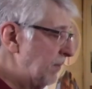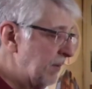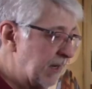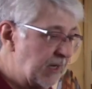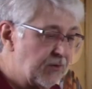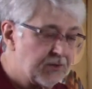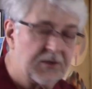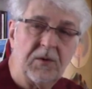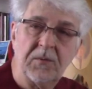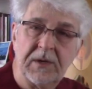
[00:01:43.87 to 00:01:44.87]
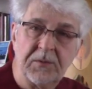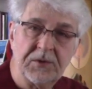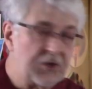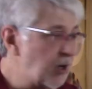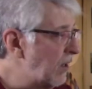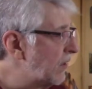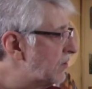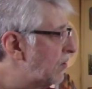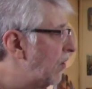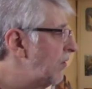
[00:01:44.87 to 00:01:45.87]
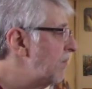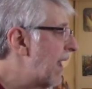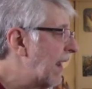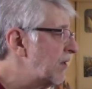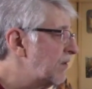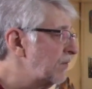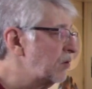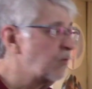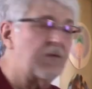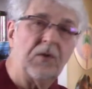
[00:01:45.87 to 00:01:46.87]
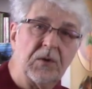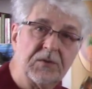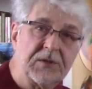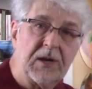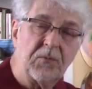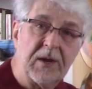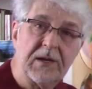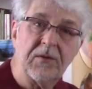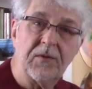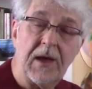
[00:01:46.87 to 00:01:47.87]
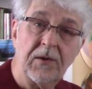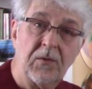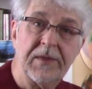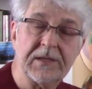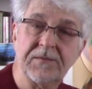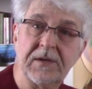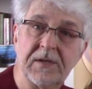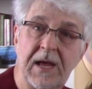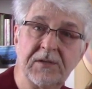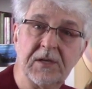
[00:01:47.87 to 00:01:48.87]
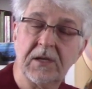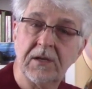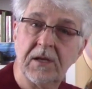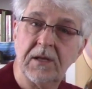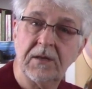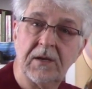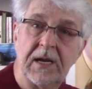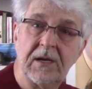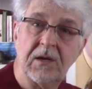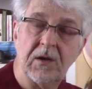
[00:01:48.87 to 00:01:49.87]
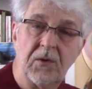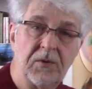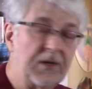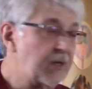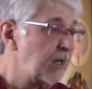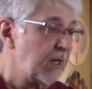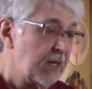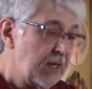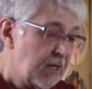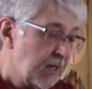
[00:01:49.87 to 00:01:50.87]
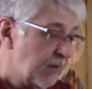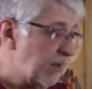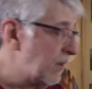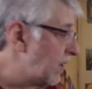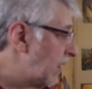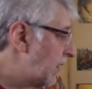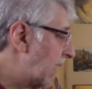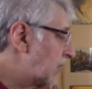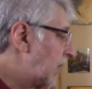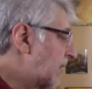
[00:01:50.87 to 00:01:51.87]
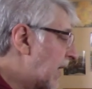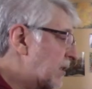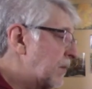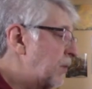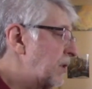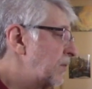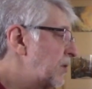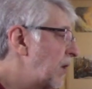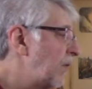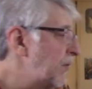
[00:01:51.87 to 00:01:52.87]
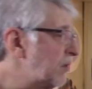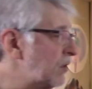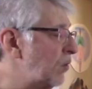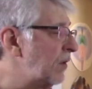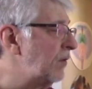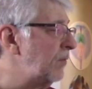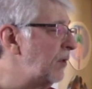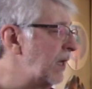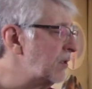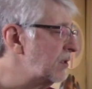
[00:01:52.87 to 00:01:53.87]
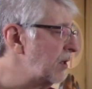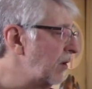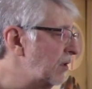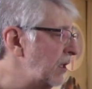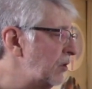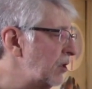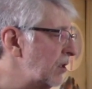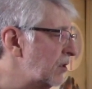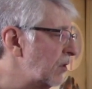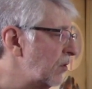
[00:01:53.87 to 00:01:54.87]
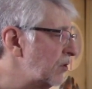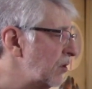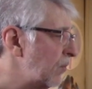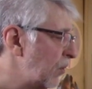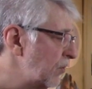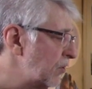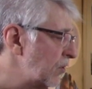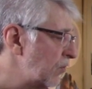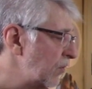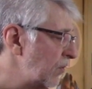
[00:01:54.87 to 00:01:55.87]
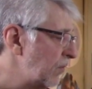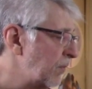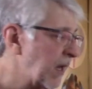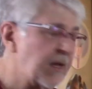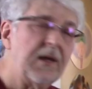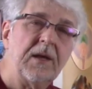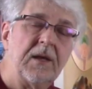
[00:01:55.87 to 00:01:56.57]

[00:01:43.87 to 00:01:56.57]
many, many years ago when I was young. It's called The Magus of Strovolos, and I read it and thought, oh, that's fantastic. then I didn't know that, that uh, Daskalos has some books himself. This is one of them, The Esoteric Teachings, A Christian Approach to Truth by